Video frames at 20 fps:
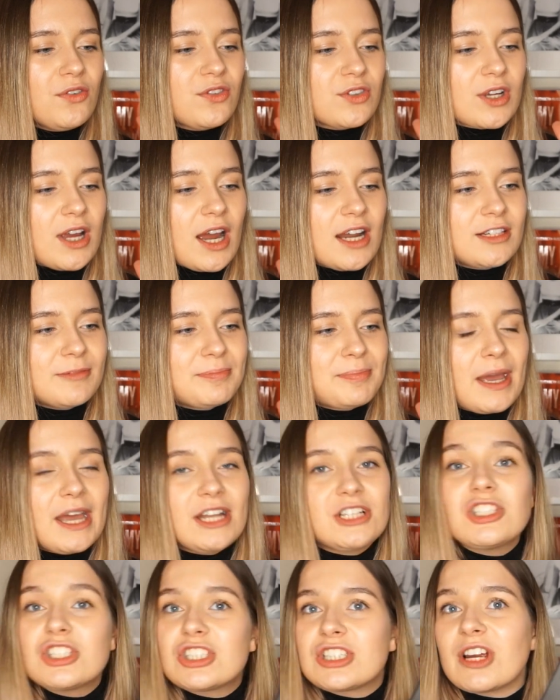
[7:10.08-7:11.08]
if they're kind of
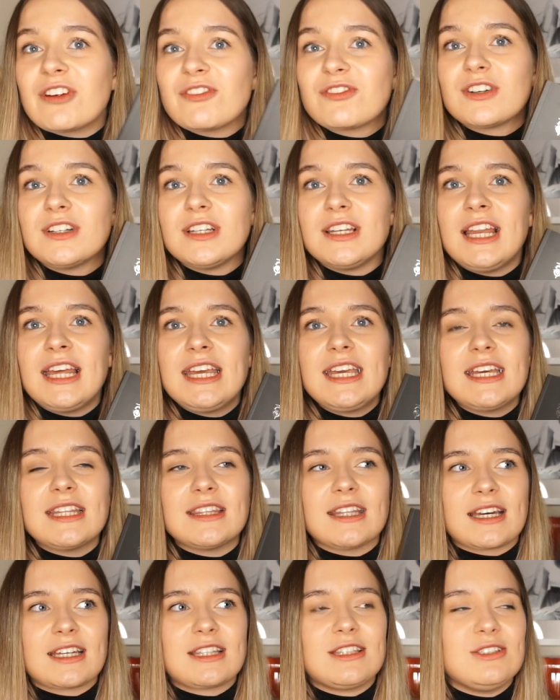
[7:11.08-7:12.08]
pitched differently in
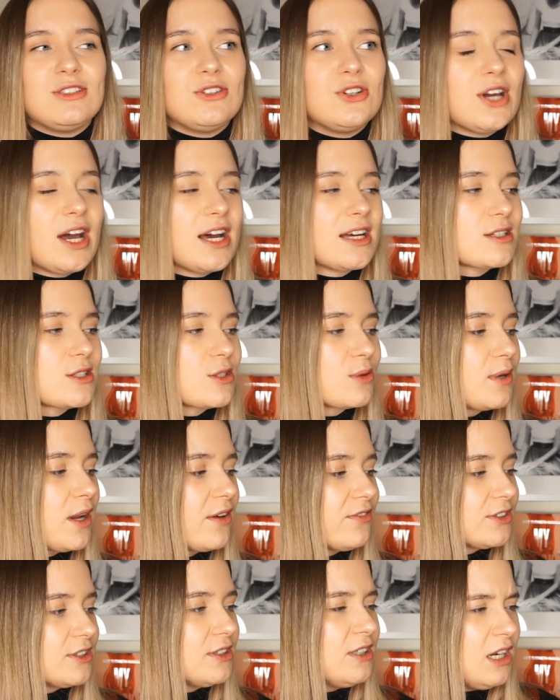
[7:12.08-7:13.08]
like the US or
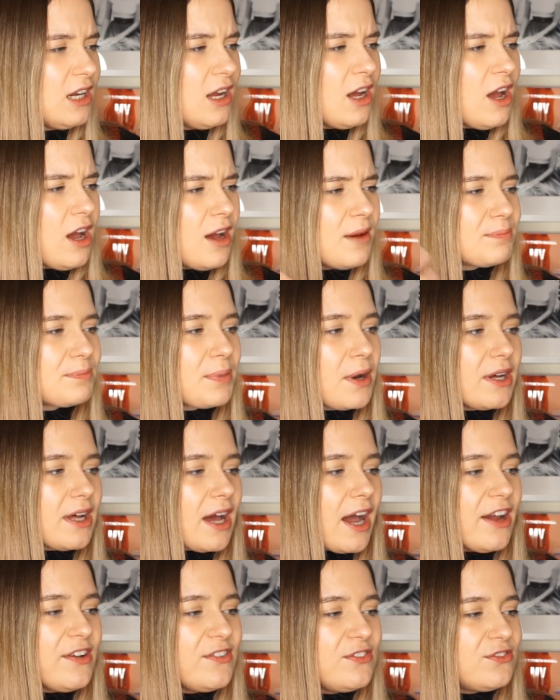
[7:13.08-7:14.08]
whatever, but
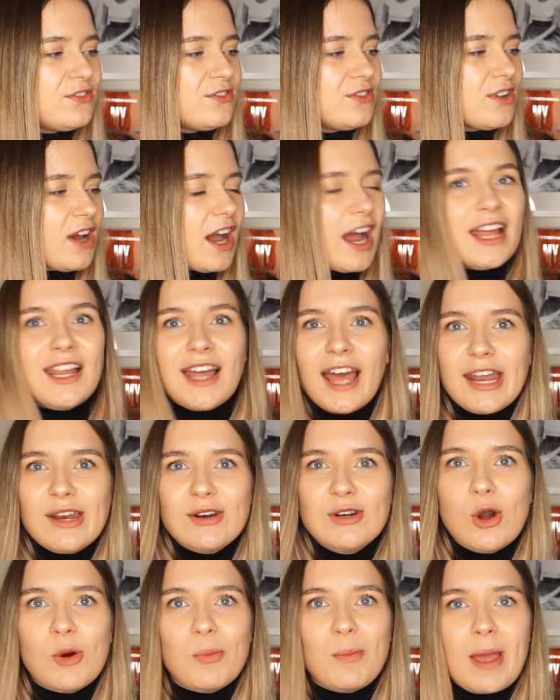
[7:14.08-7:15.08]
I
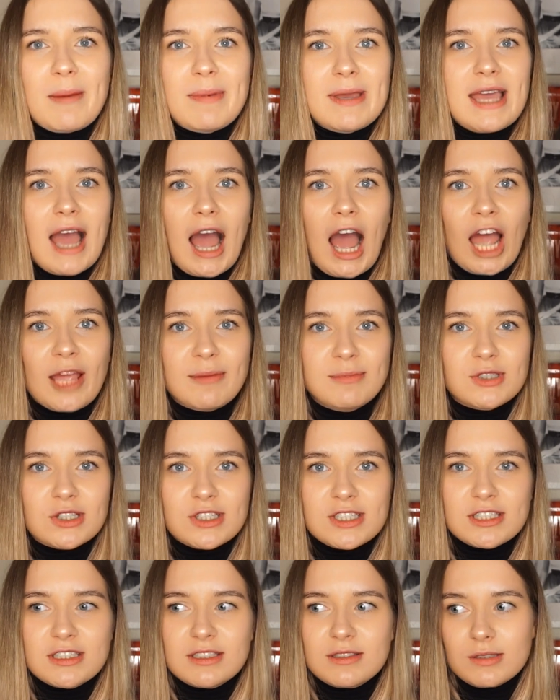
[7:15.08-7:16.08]
don't know, maybe I'm
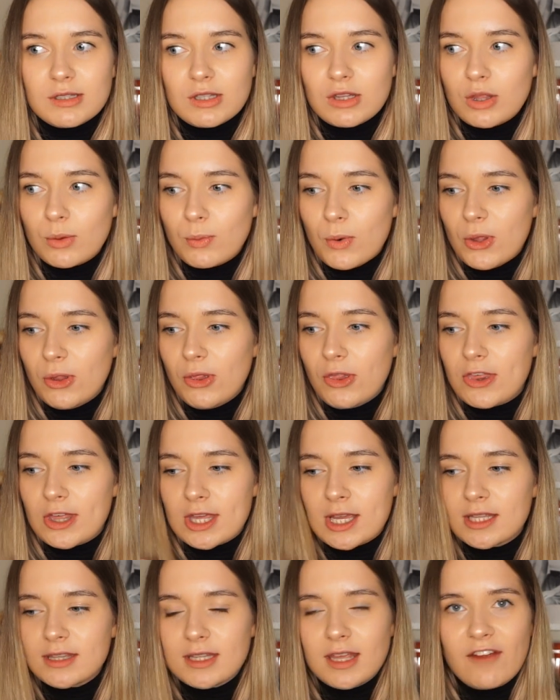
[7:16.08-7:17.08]
just the one
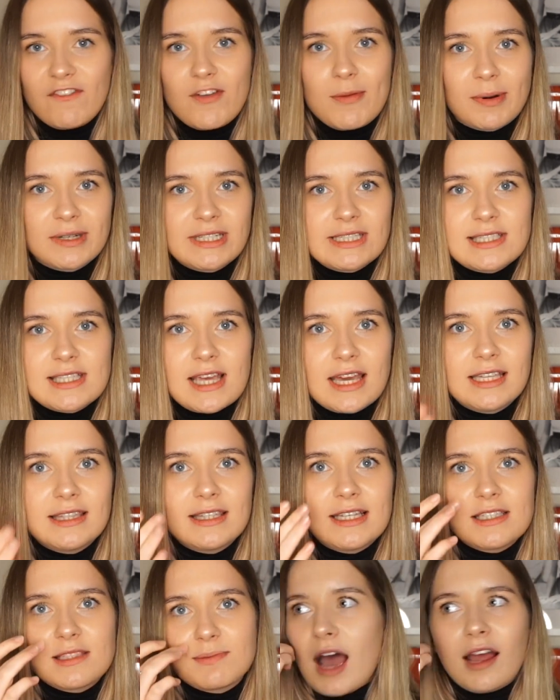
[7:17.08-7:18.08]
thinking that everybody's saying
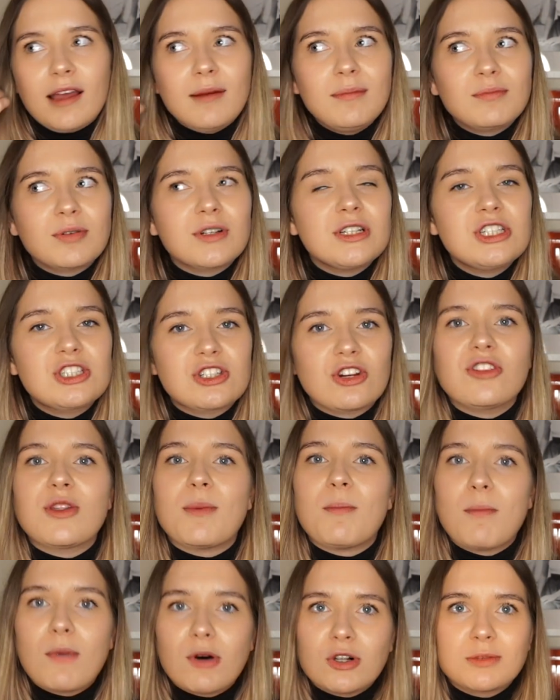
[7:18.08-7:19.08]
this. I'm pretty sure
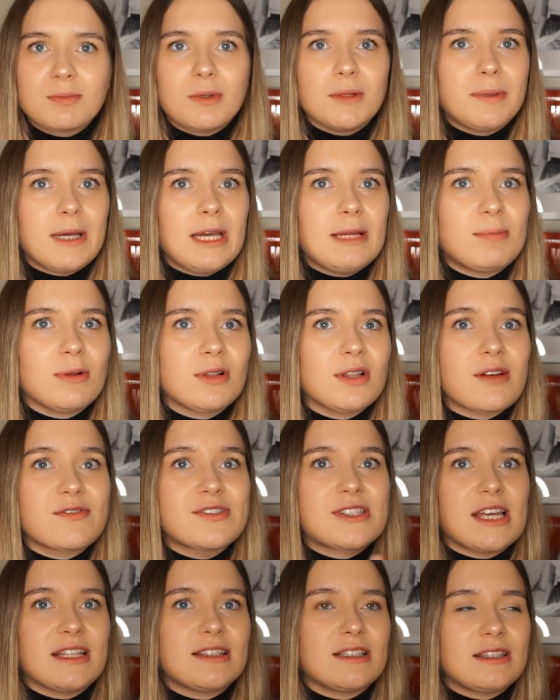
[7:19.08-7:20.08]
that multiple people have
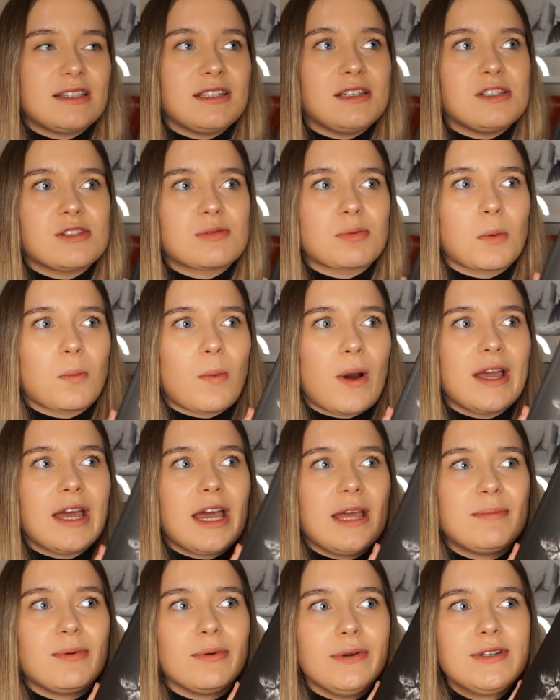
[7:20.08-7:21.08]
said that these were
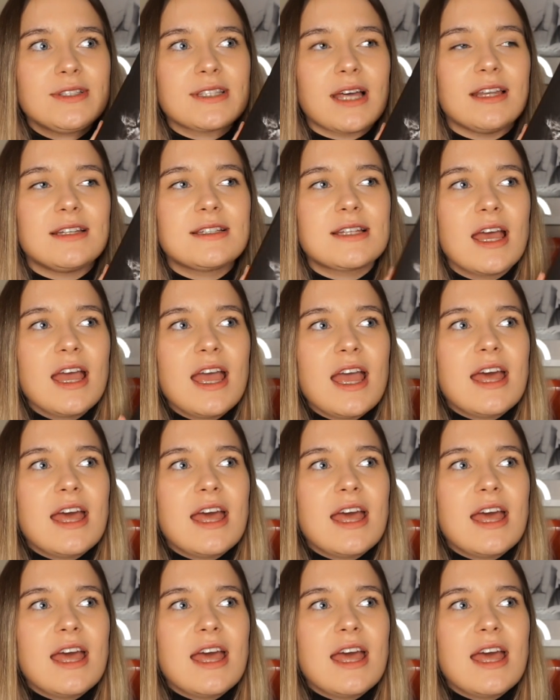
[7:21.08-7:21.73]
YA books, and